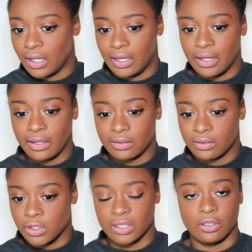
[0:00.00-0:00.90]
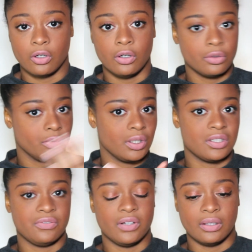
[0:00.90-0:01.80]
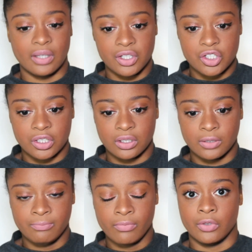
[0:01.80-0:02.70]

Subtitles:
I like using the contour as a foundation,